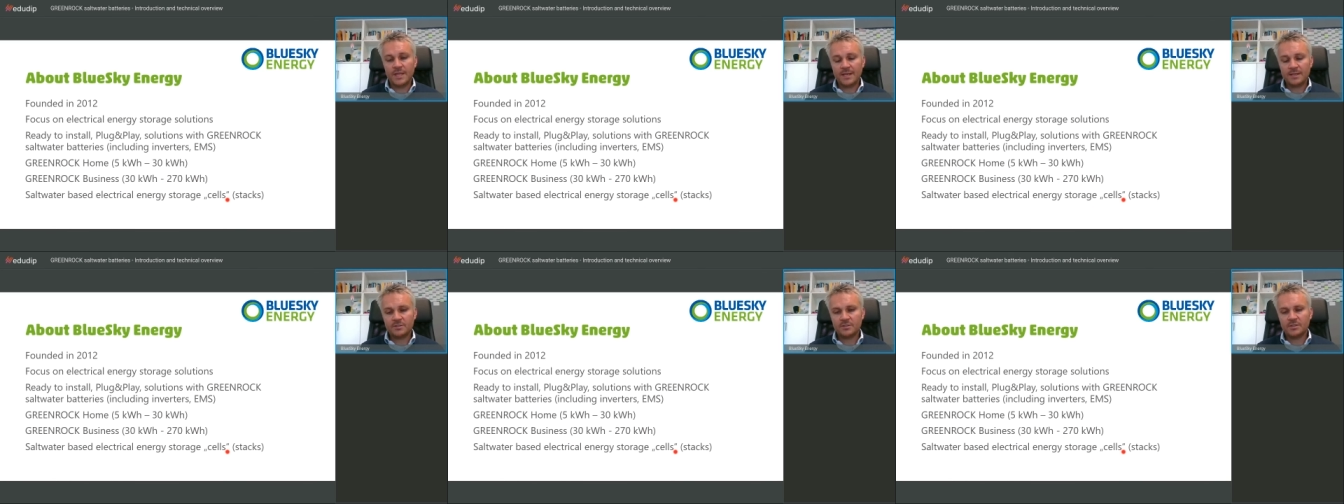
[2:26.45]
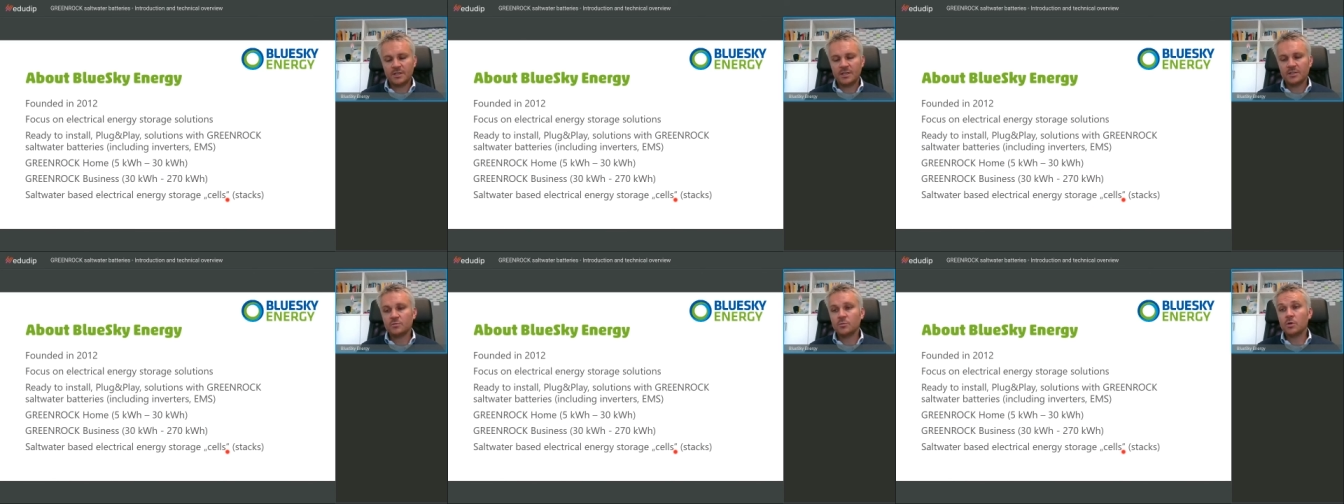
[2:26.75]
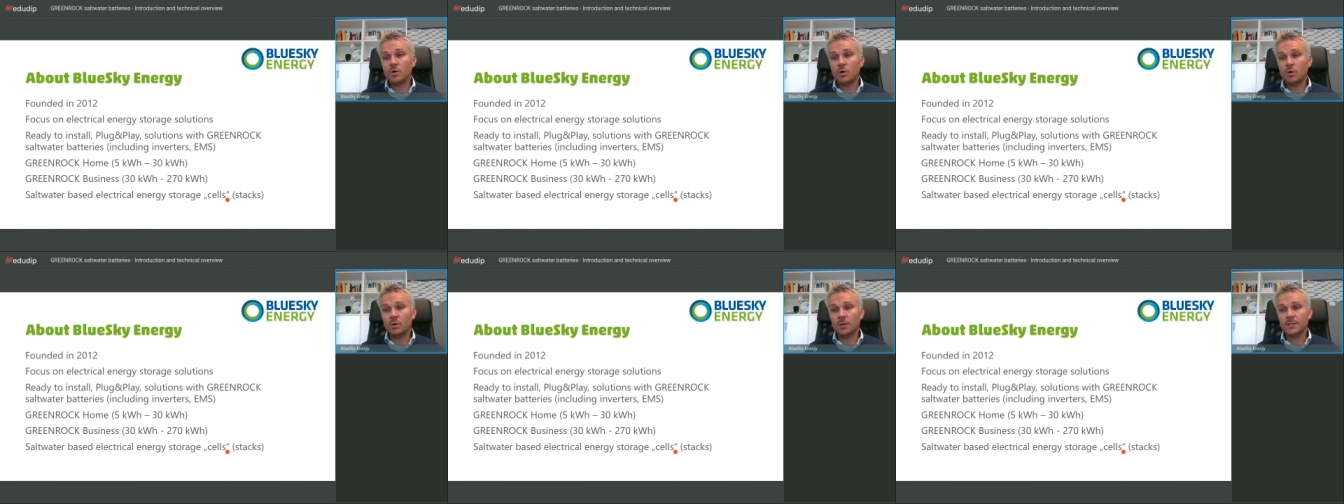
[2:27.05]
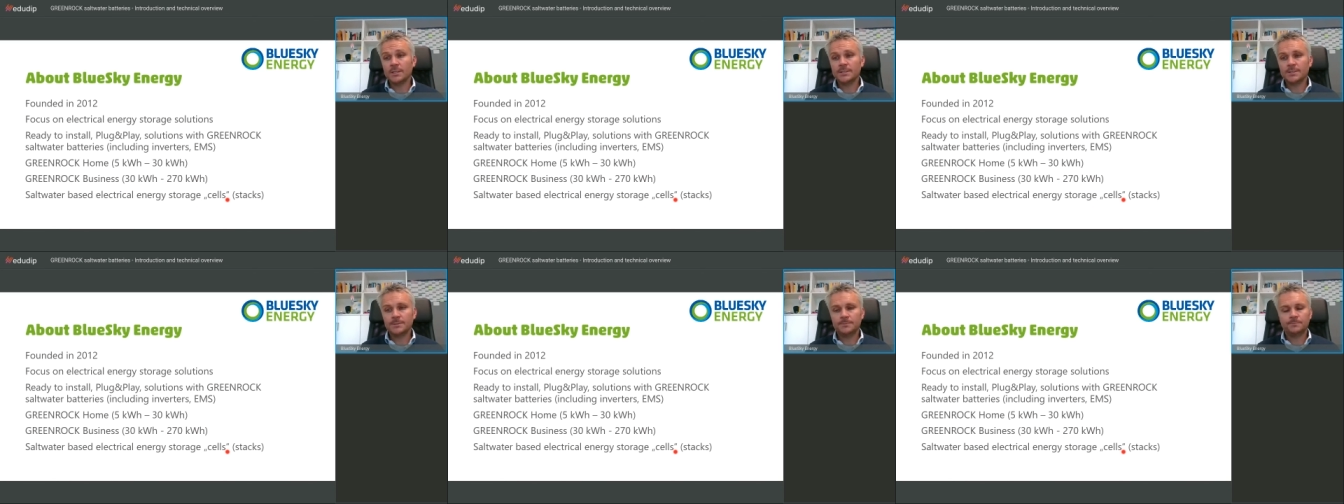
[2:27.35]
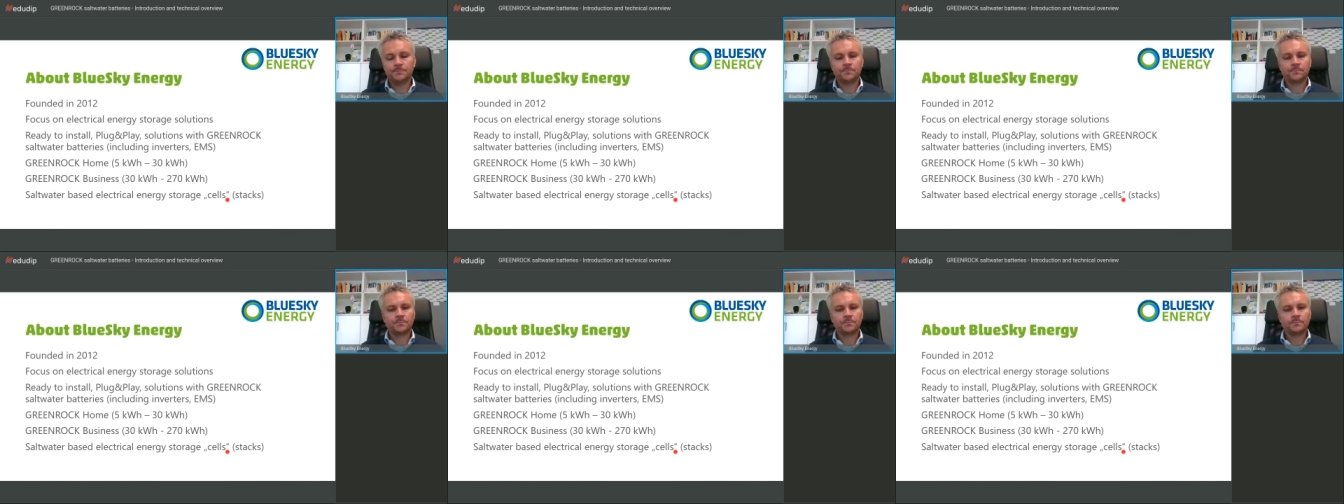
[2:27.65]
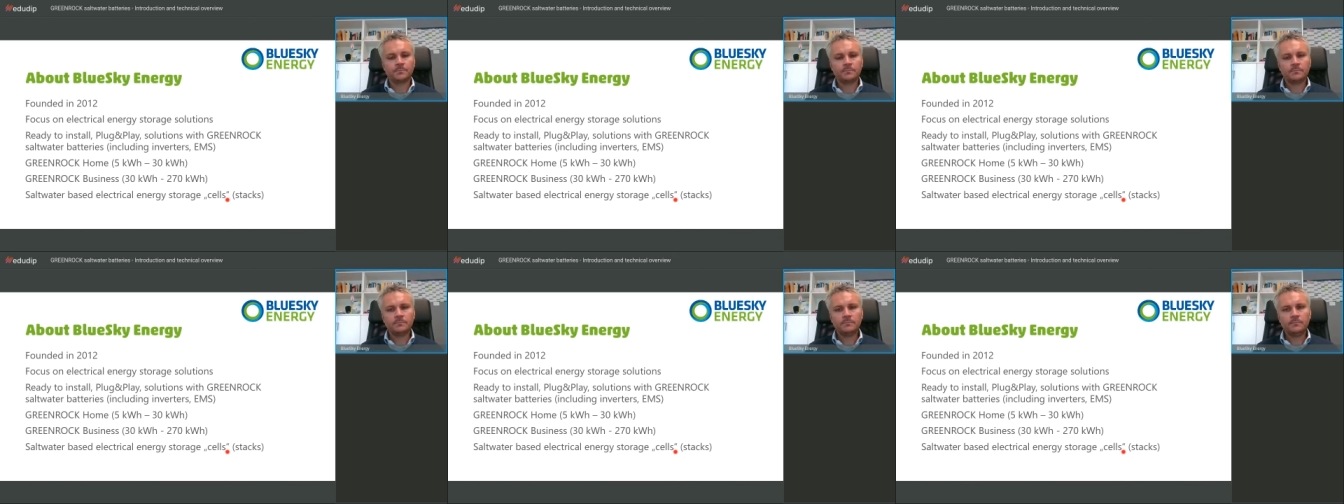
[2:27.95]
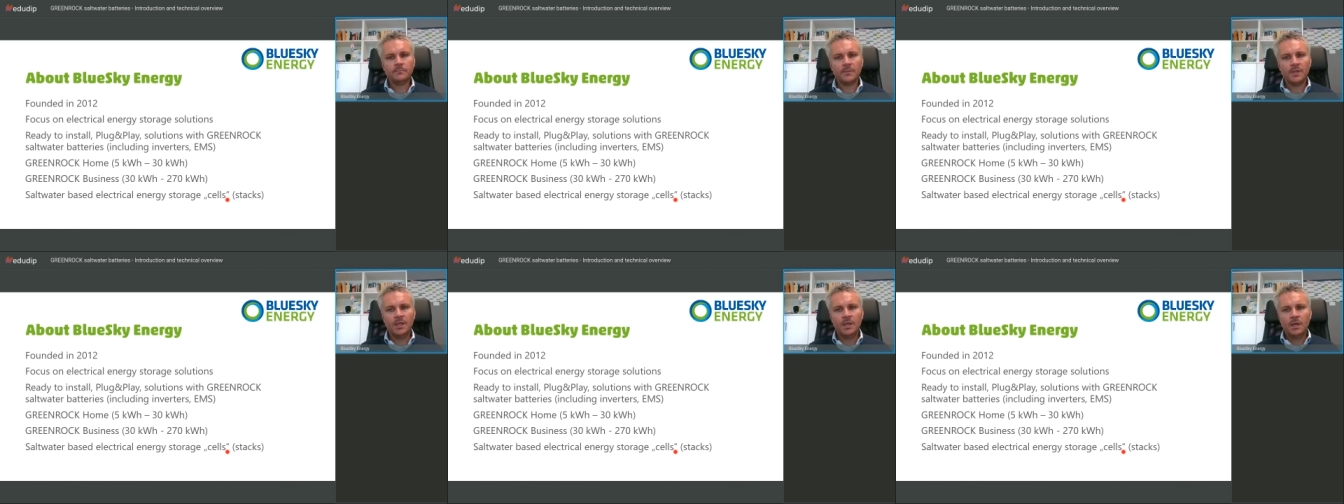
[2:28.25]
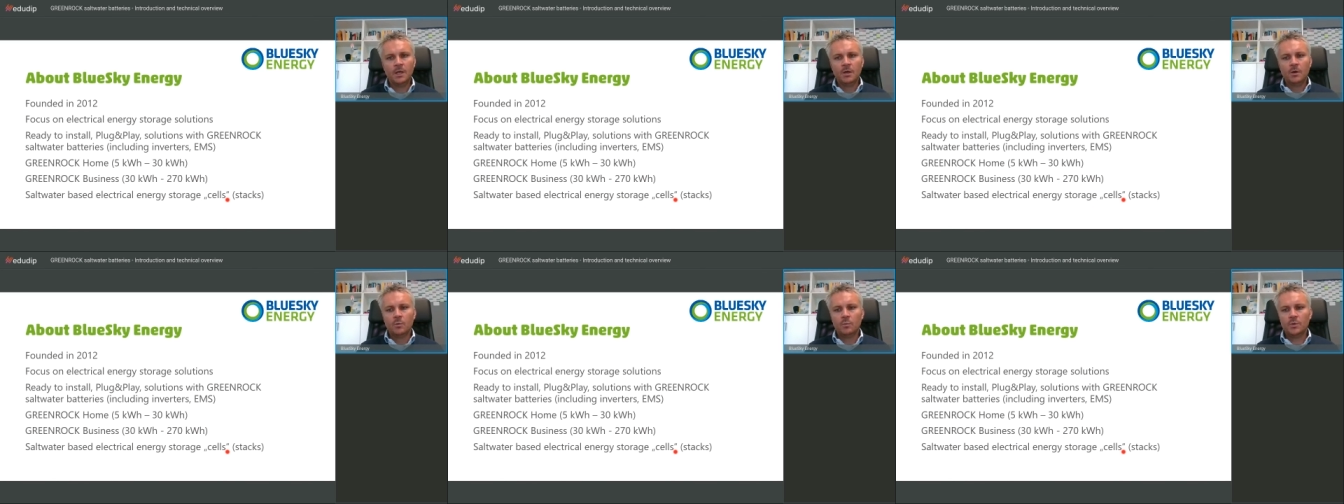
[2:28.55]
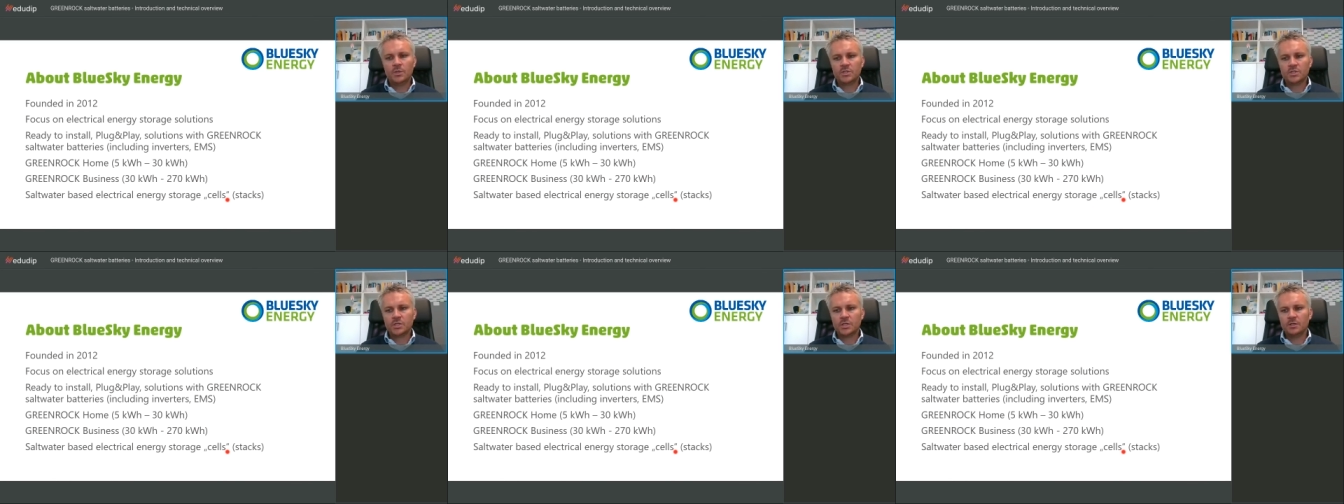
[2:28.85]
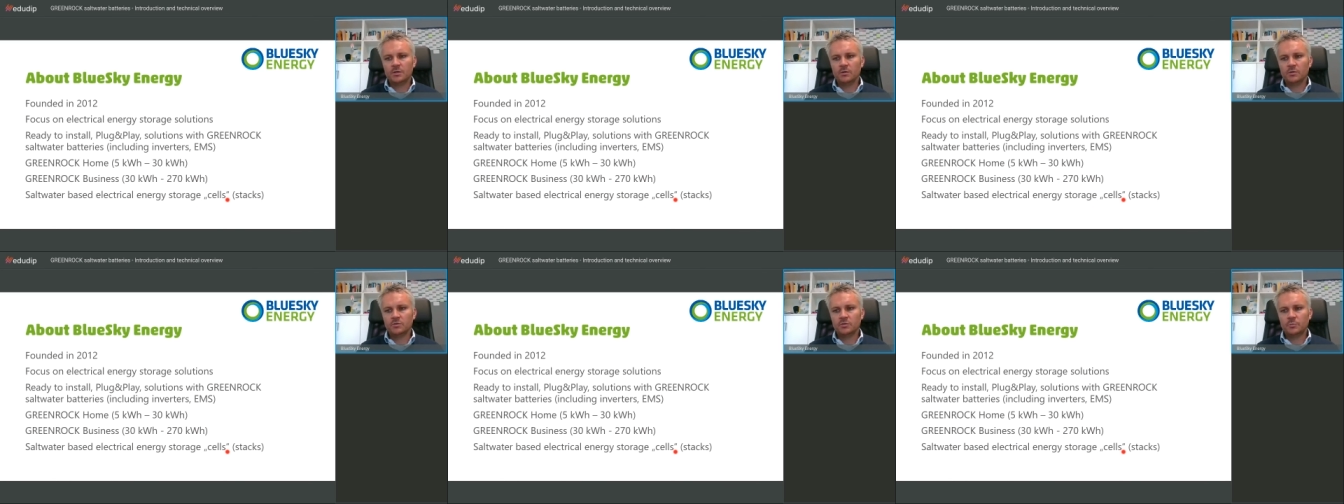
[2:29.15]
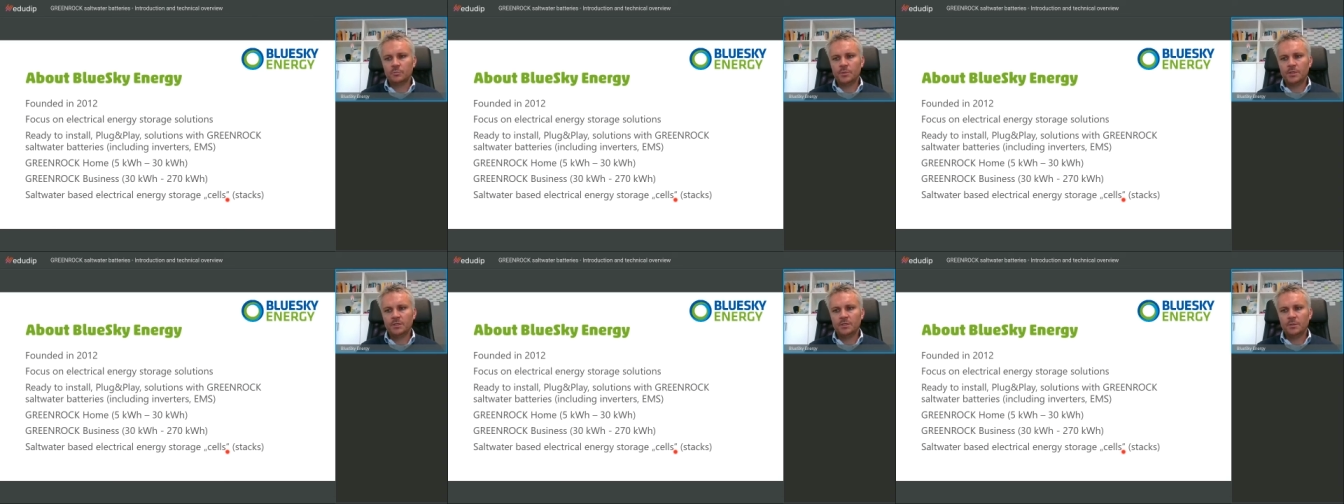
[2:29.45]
which can also be deployed on specific projects.